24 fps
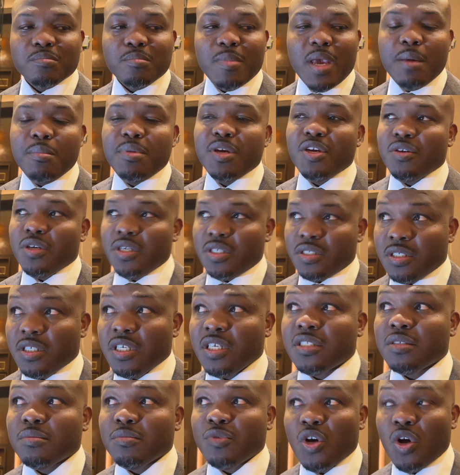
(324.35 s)
Maybe he'll
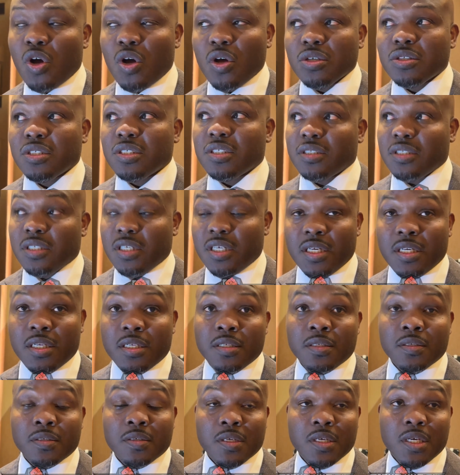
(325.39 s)
get some calls,
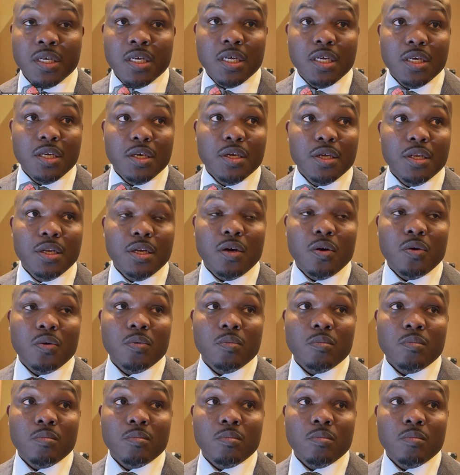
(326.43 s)
and you know,